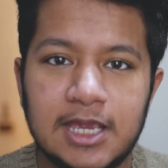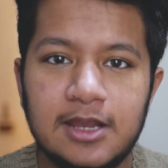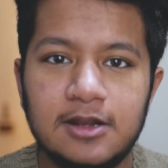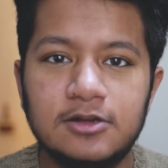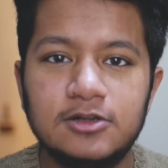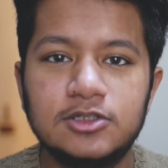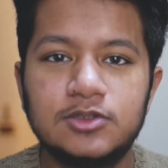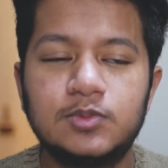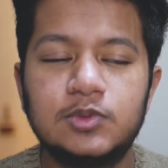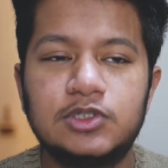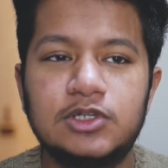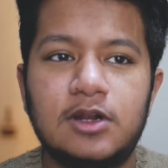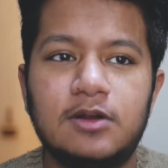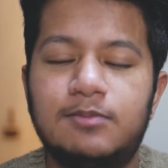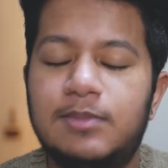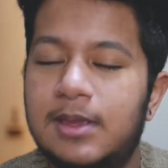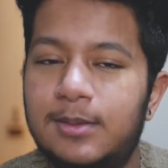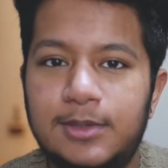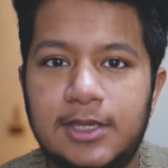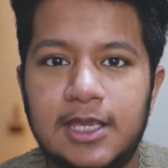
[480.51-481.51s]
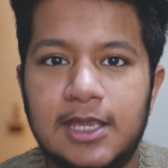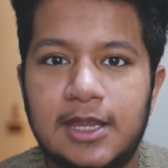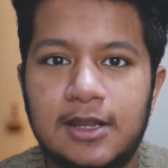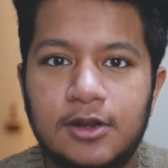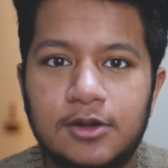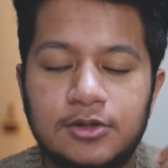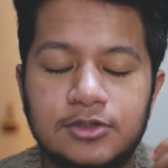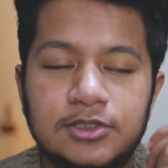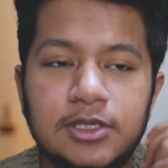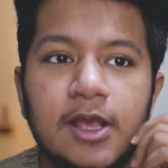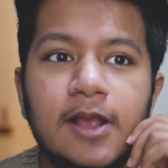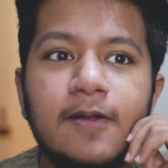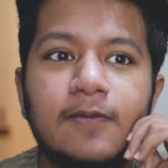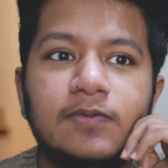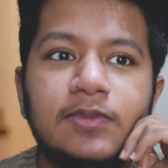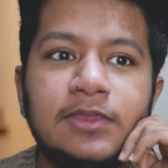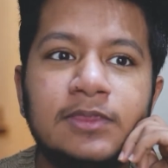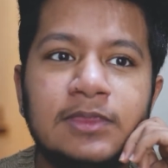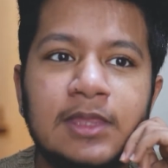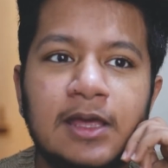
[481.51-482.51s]
hairs, which are baby hairs
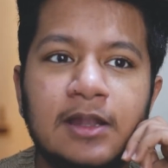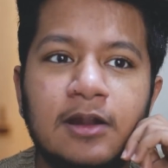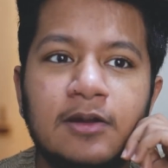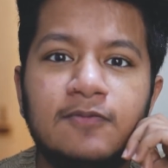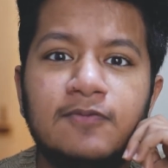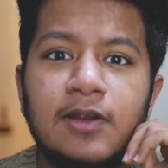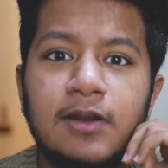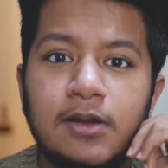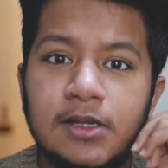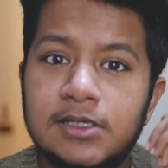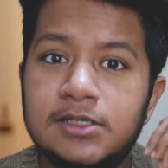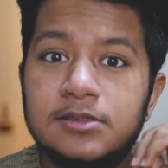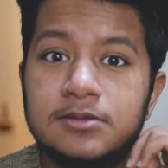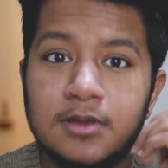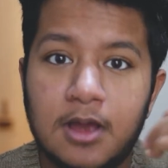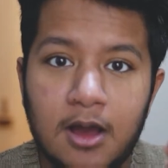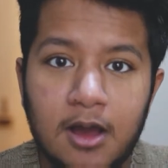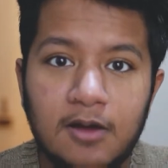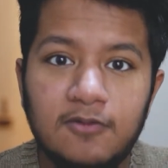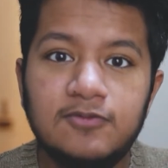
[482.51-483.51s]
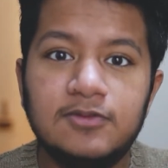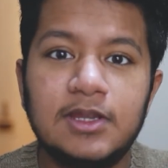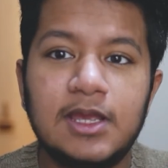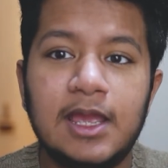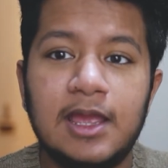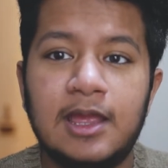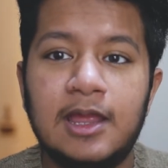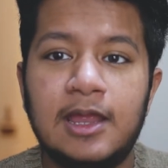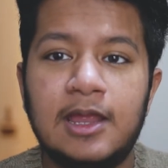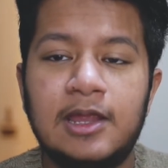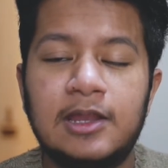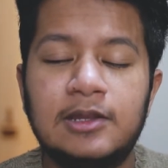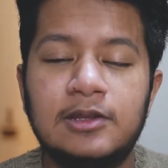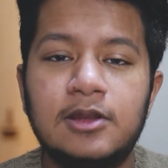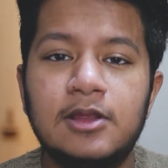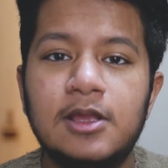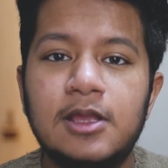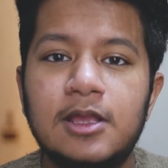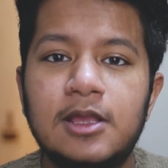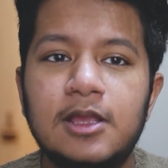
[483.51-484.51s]
that are very soft and
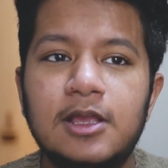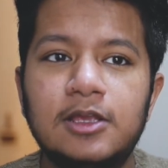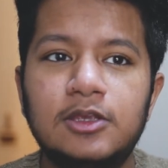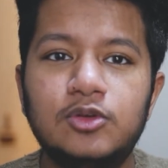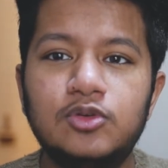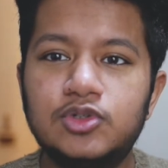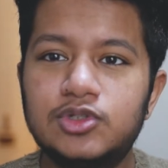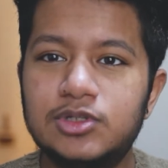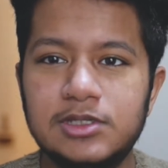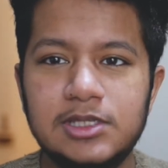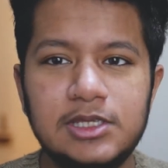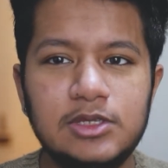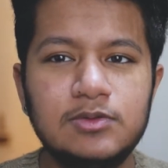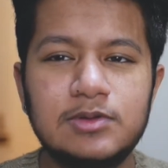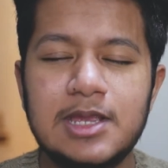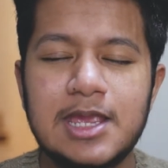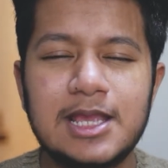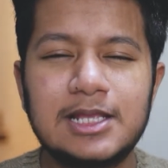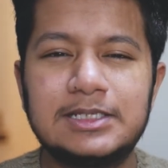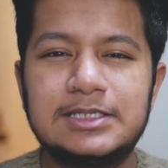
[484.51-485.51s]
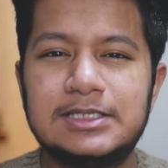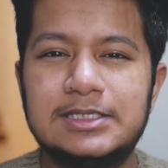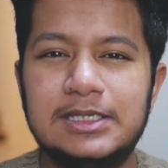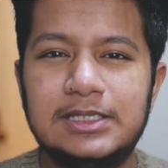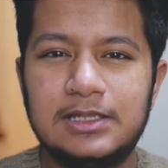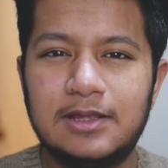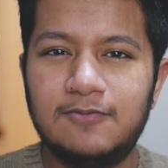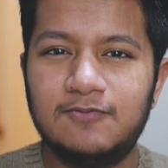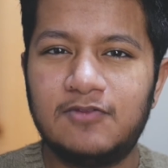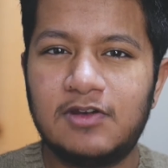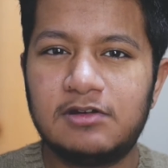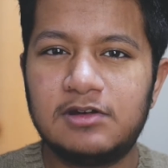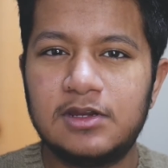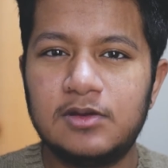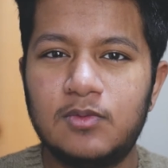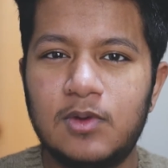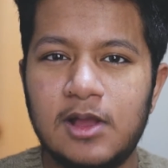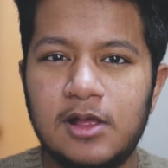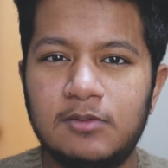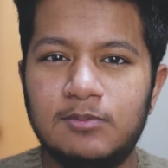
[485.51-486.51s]
usually you can't see them very
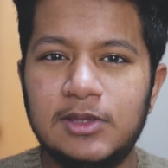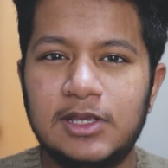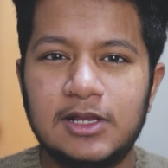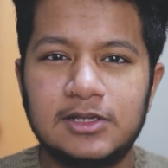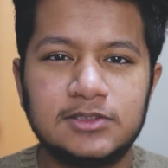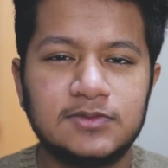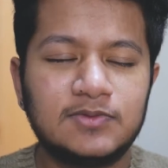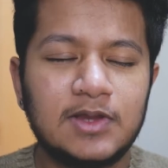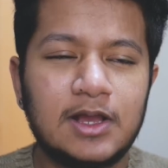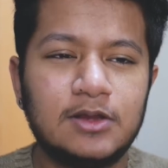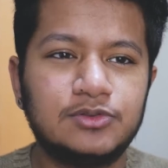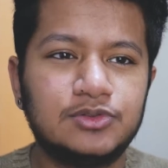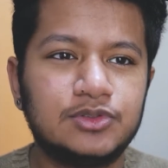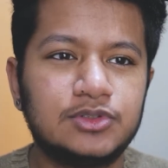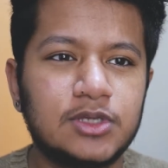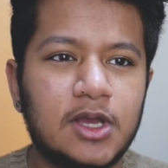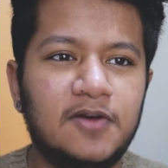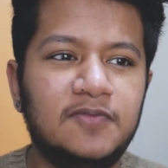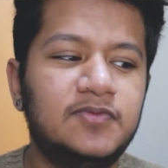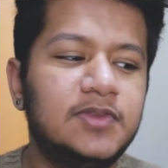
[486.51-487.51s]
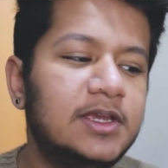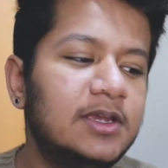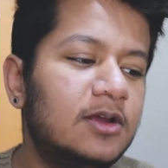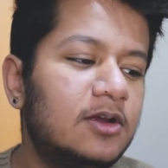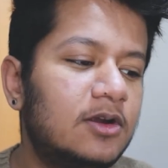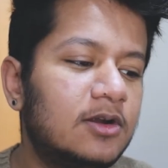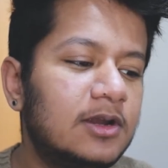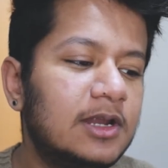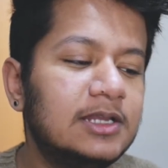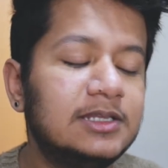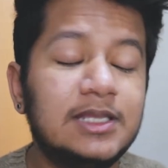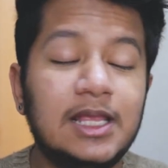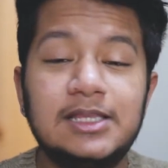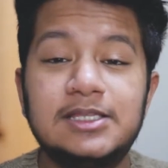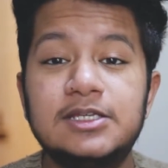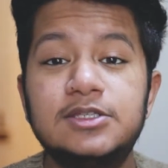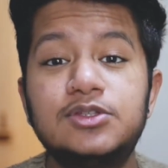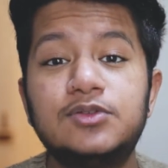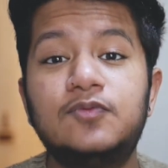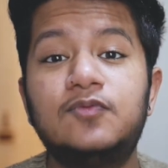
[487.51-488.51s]
well because of how soft they are and they
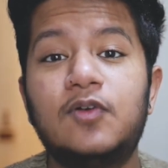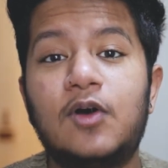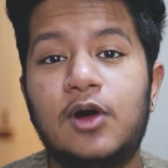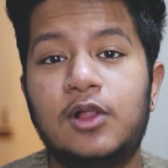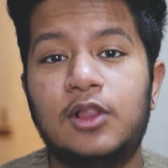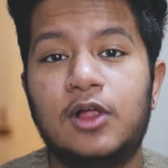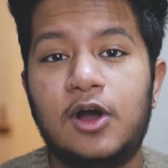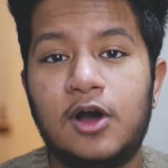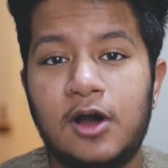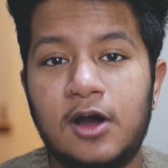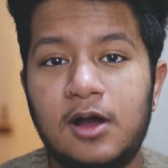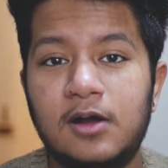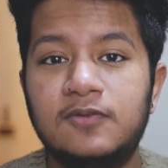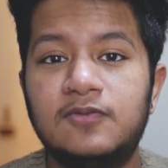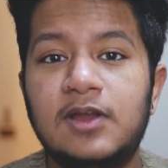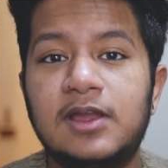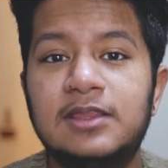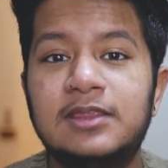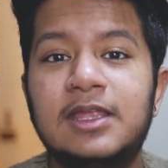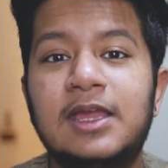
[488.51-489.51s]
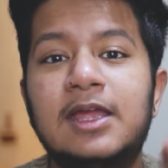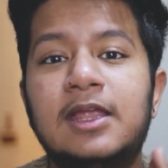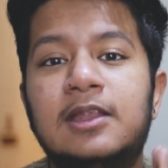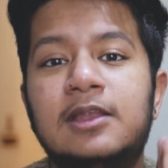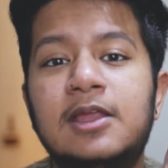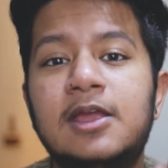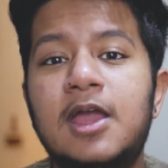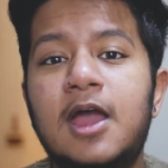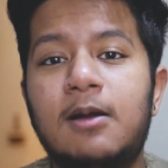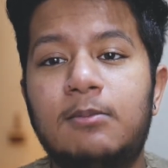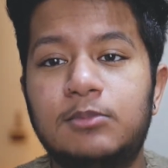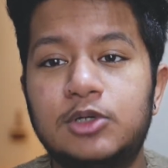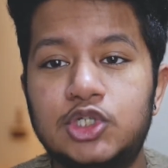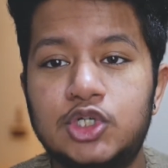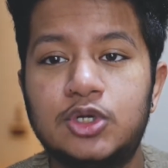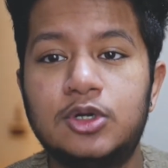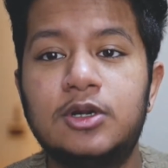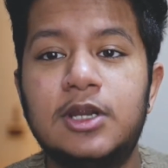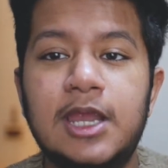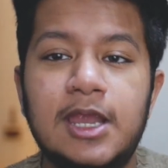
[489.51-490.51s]
tend to fall off and then
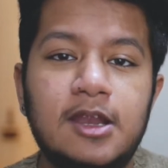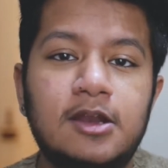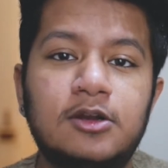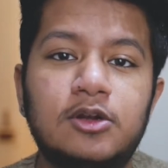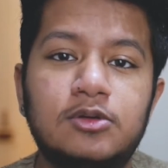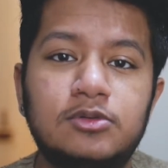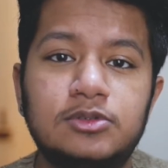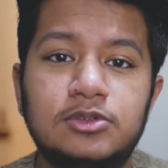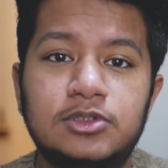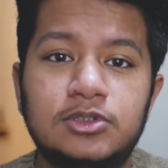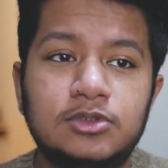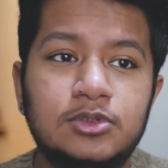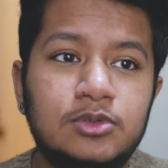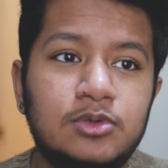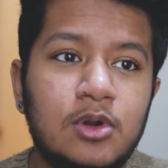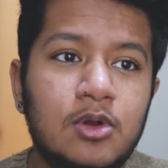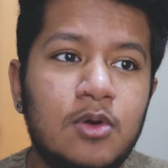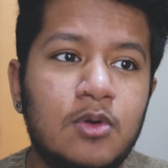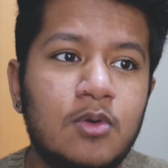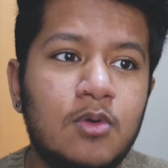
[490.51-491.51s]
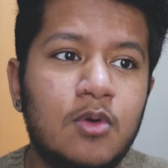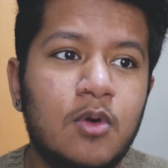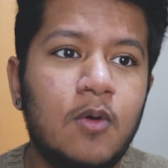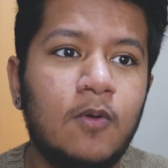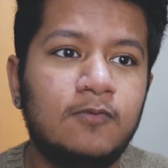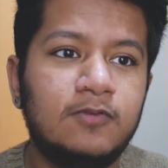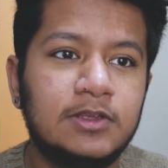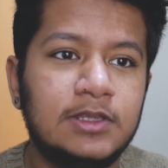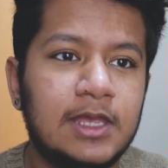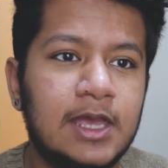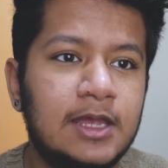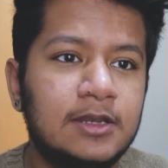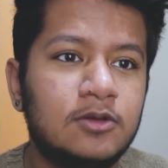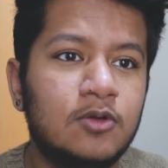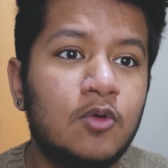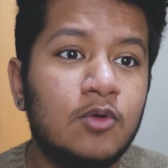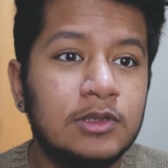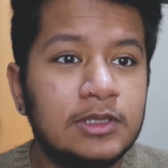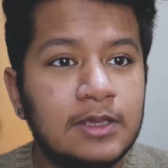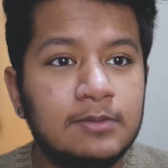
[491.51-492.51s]
mature hairs grow over that
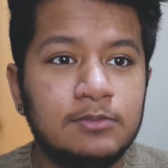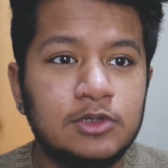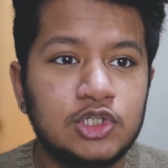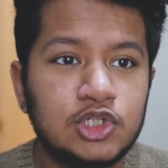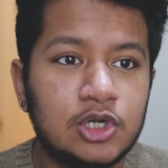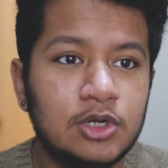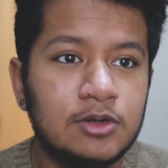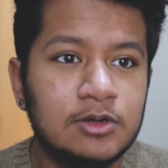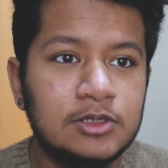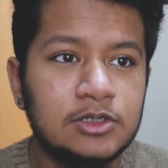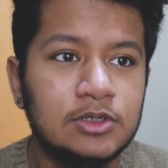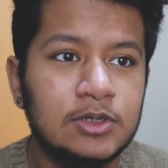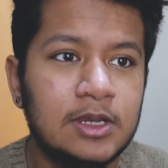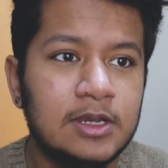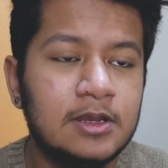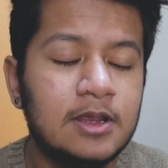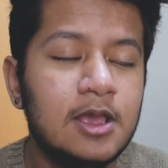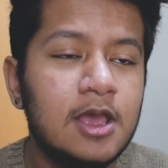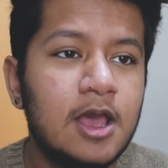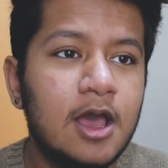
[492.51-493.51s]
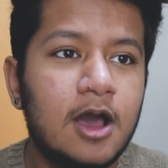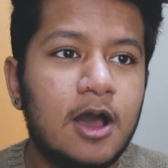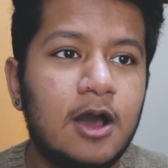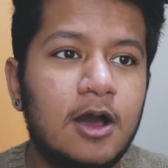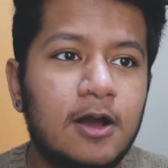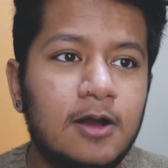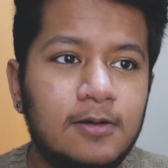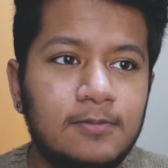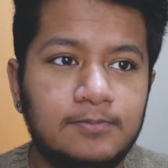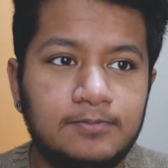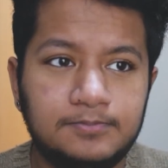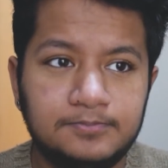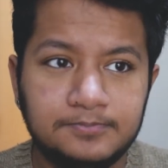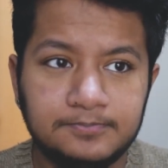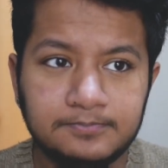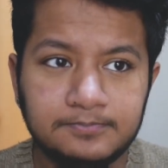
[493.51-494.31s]
or they mature into it um,